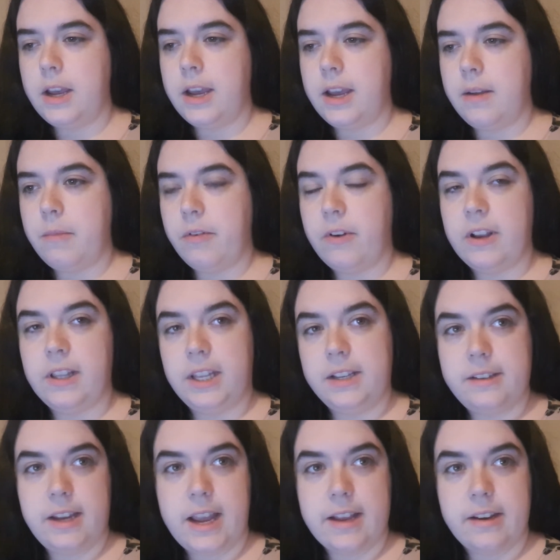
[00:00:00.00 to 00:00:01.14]
And my friend
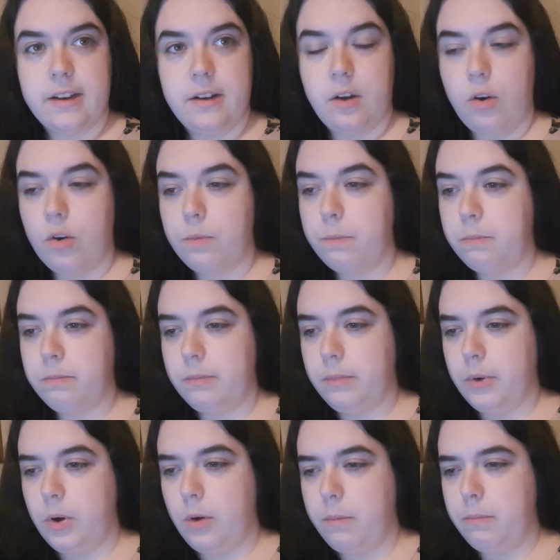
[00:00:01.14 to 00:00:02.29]
Lindsay had an
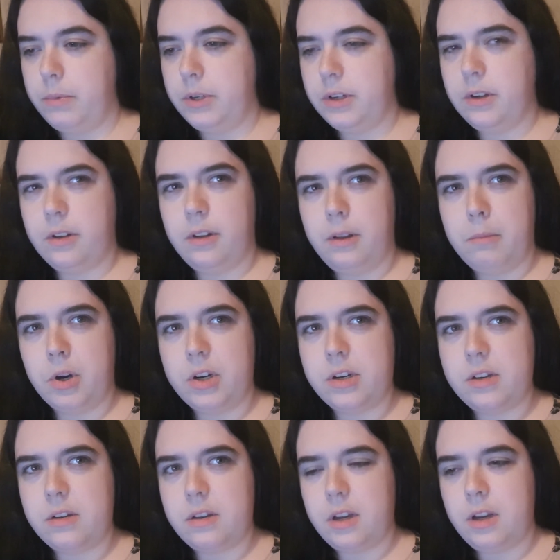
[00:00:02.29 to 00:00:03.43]
optical
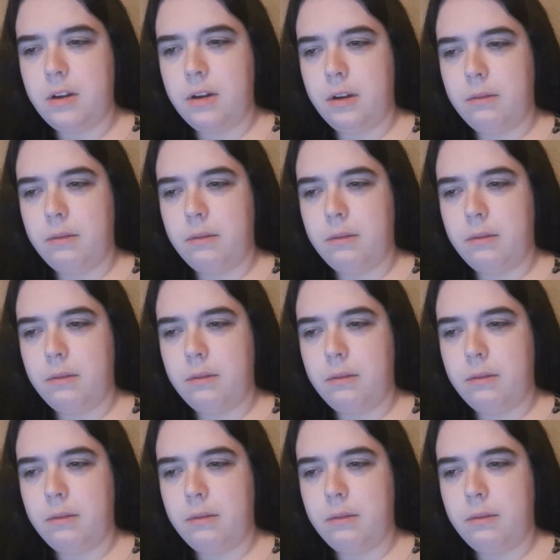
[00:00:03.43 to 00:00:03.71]
emergency.